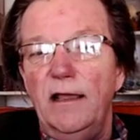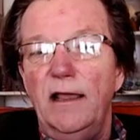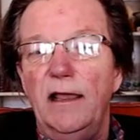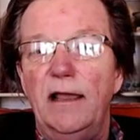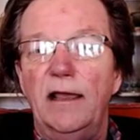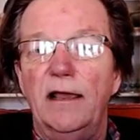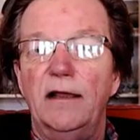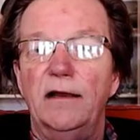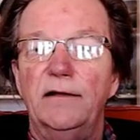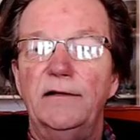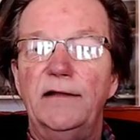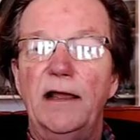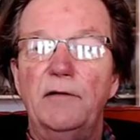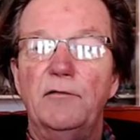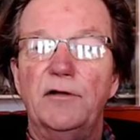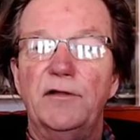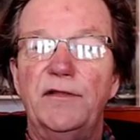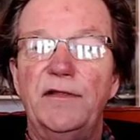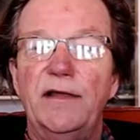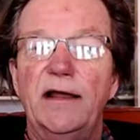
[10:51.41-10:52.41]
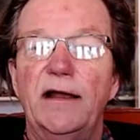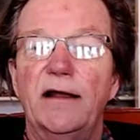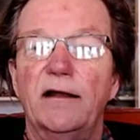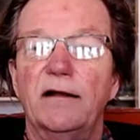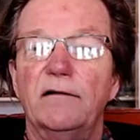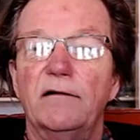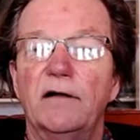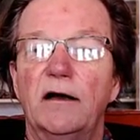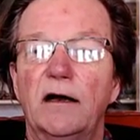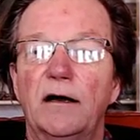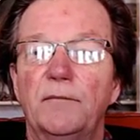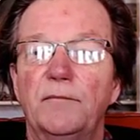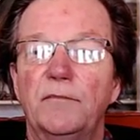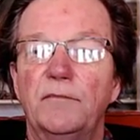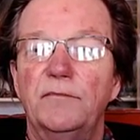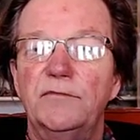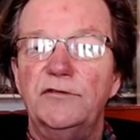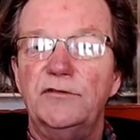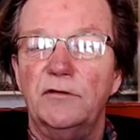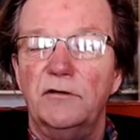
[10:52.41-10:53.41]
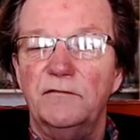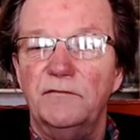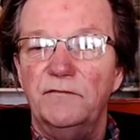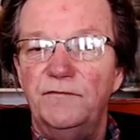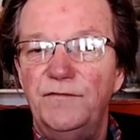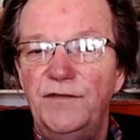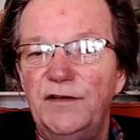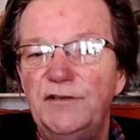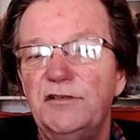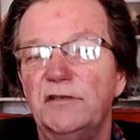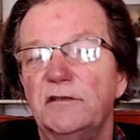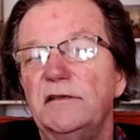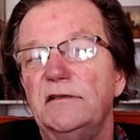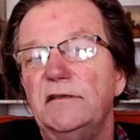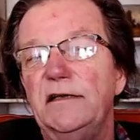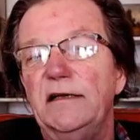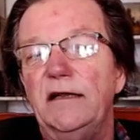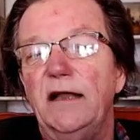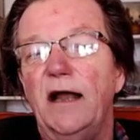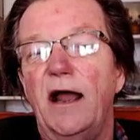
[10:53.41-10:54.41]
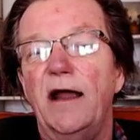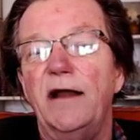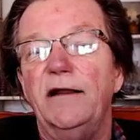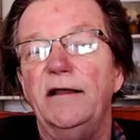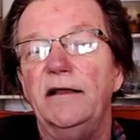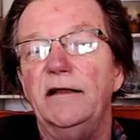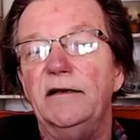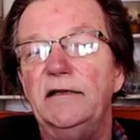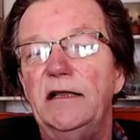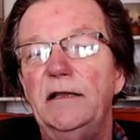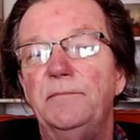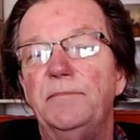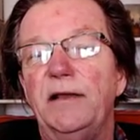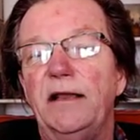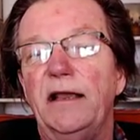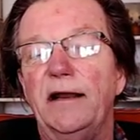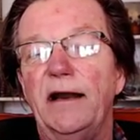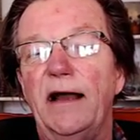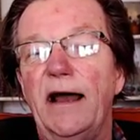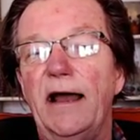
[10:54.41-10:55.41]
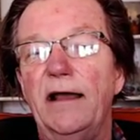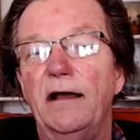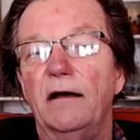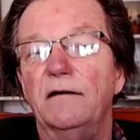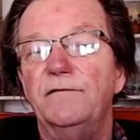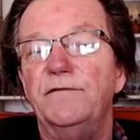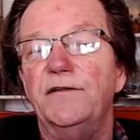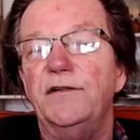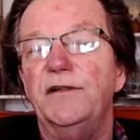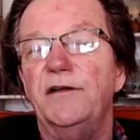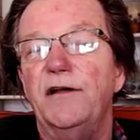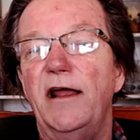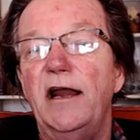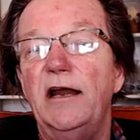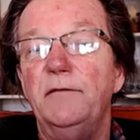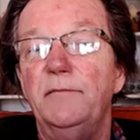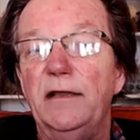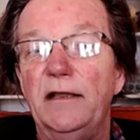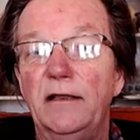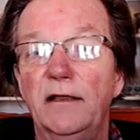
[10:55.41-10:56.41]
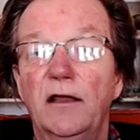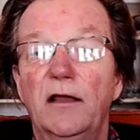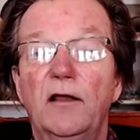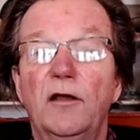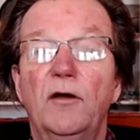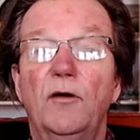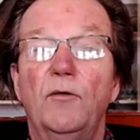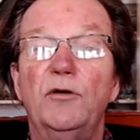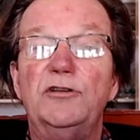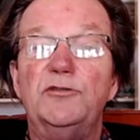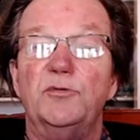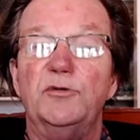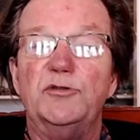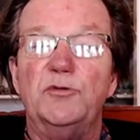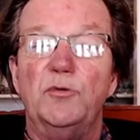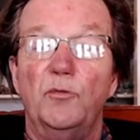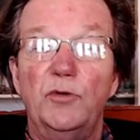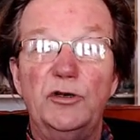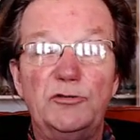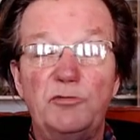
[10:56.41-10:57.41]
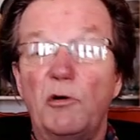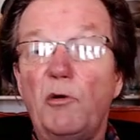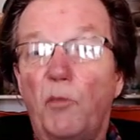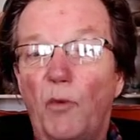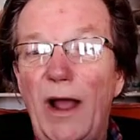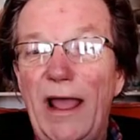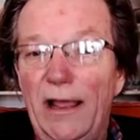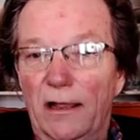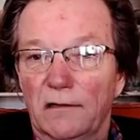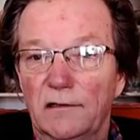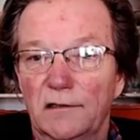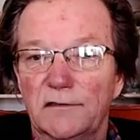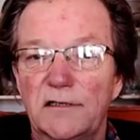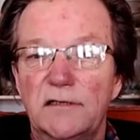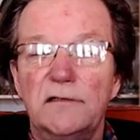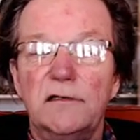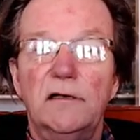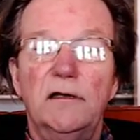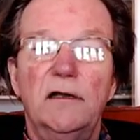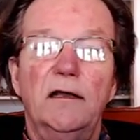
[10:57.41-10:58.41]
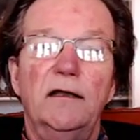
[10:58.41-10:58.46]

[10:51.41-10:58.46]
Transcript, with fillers: and they were there sort of vigilantly guarding and keeping an eye out for their enemy, which were whales.